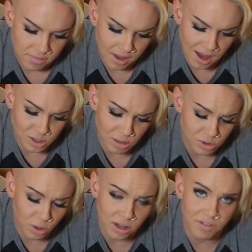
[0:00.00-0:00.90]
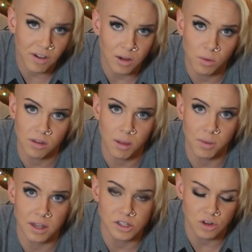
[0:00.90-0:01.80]
yeah, so I'm totally fine with not
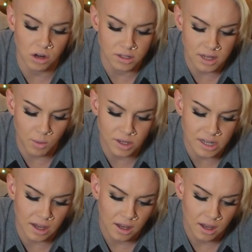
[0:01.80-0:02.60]
being as strong as I was.